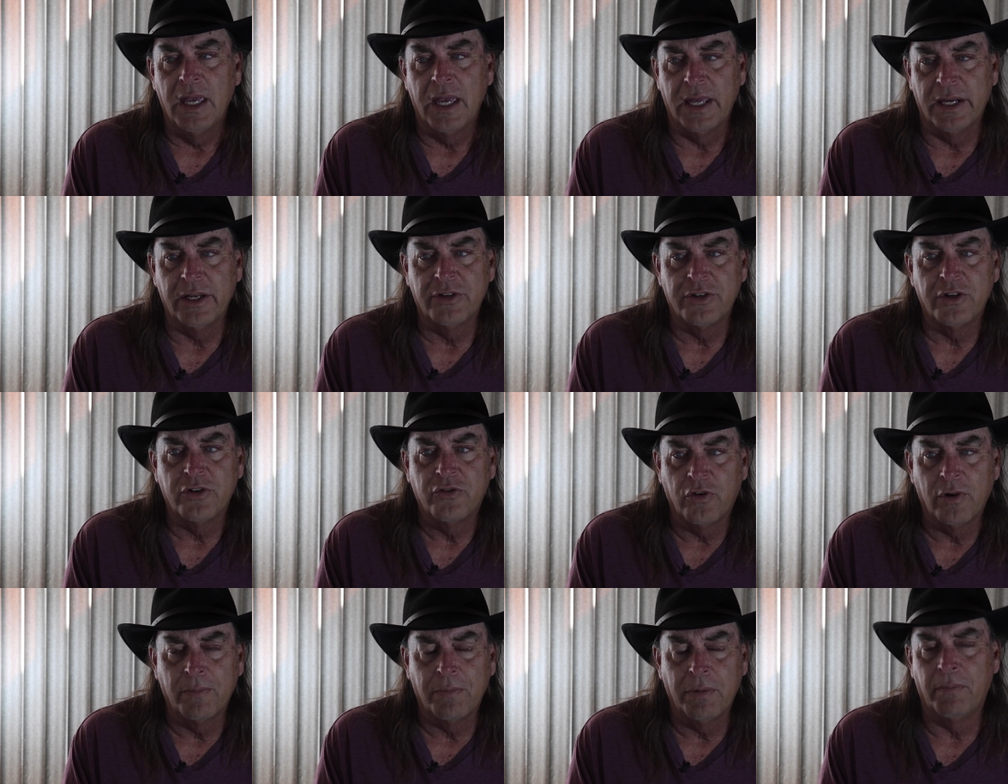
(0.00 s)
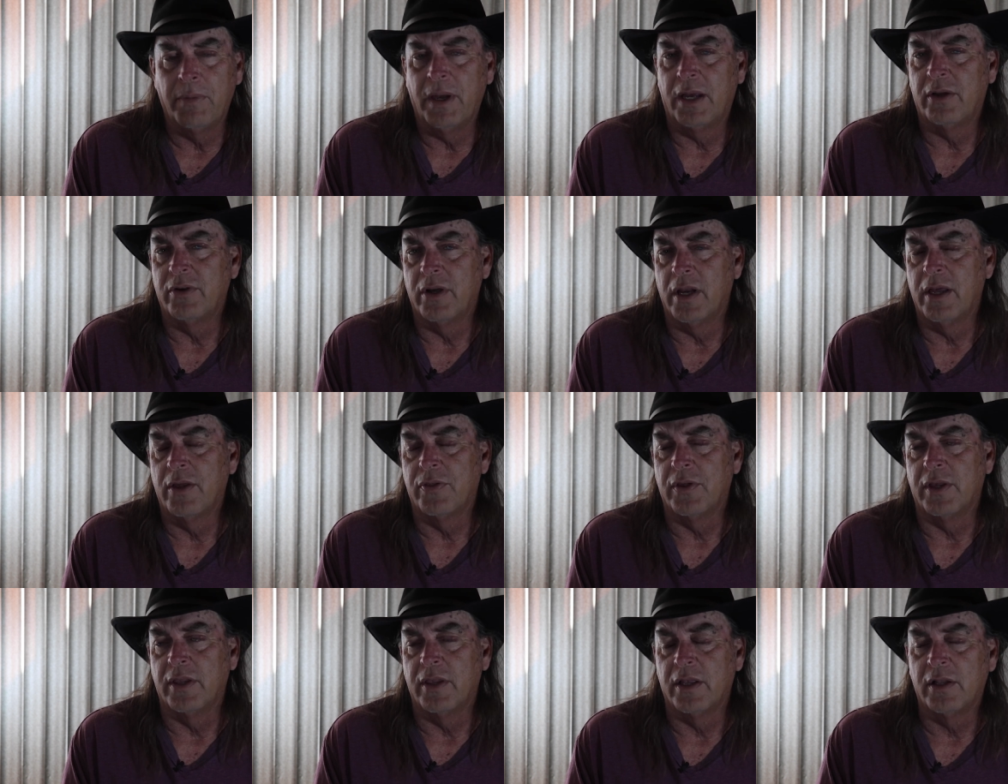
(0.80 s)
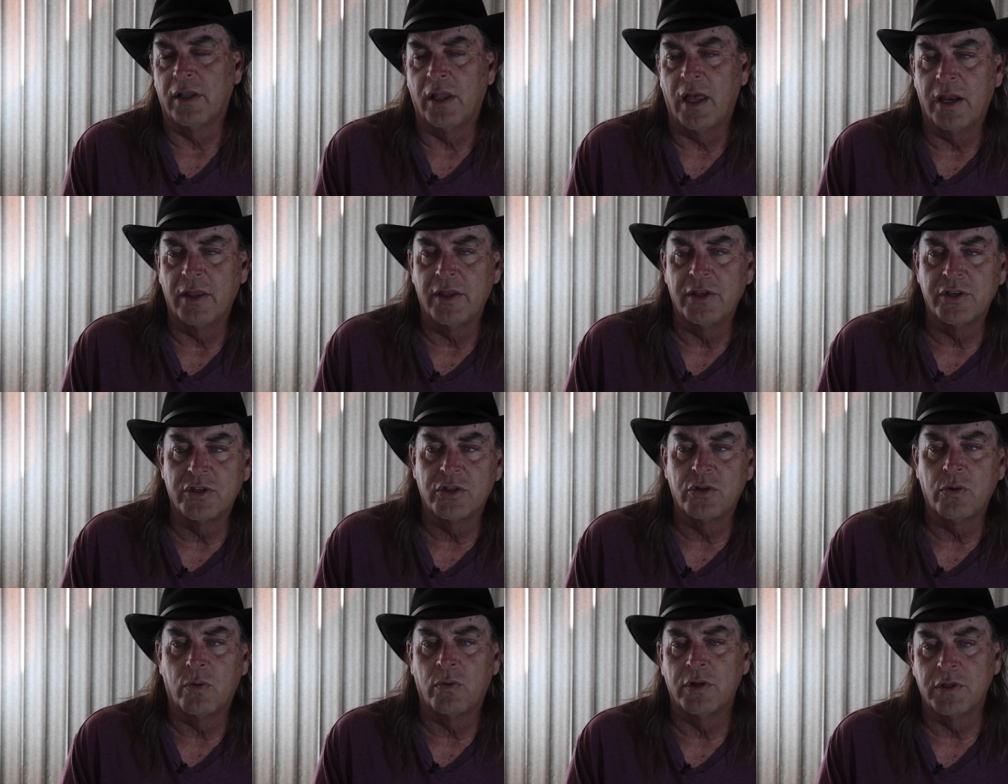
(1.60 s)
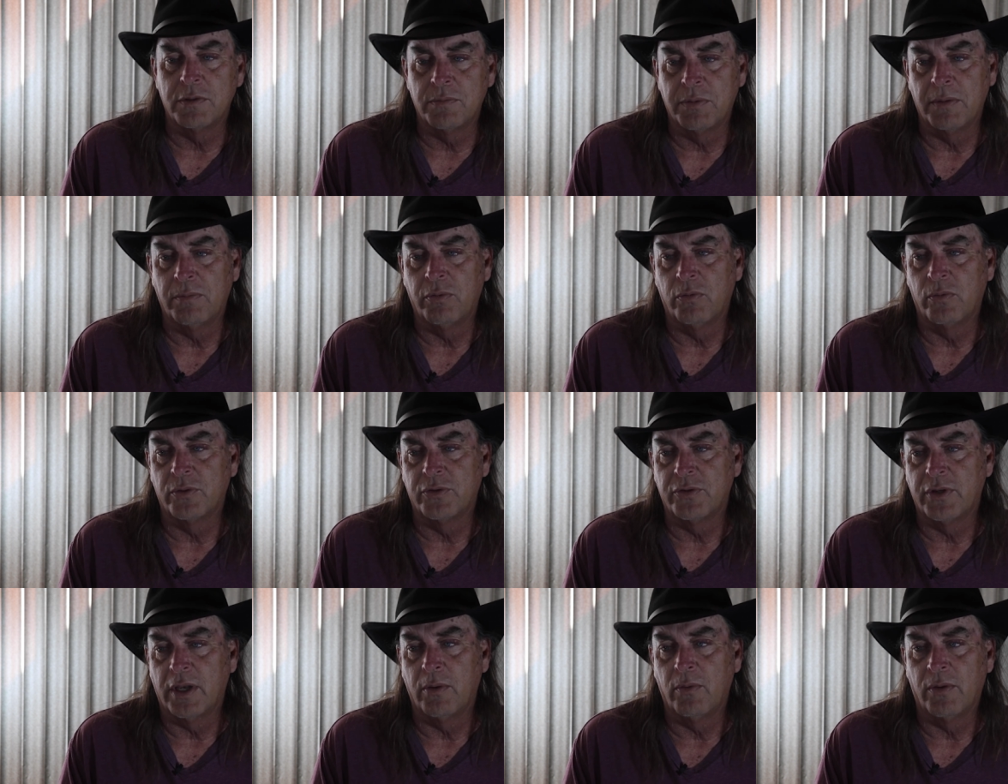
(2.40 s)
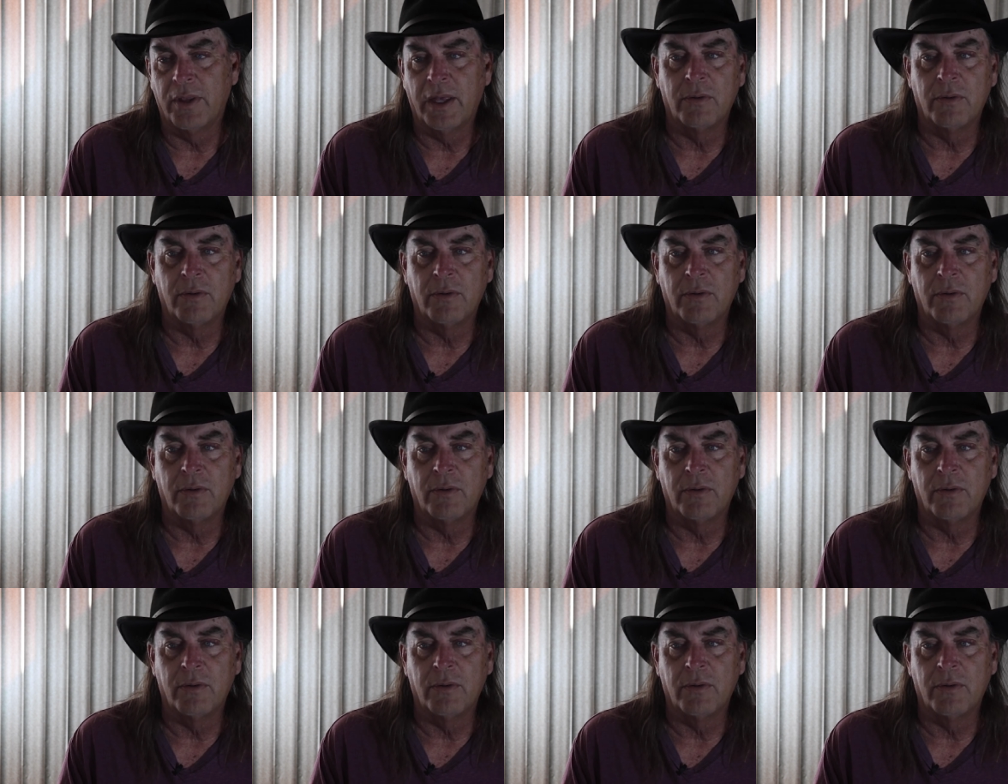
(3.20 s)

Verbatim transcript: And it's a trip about nothing. A lot of these stories, people will say, well,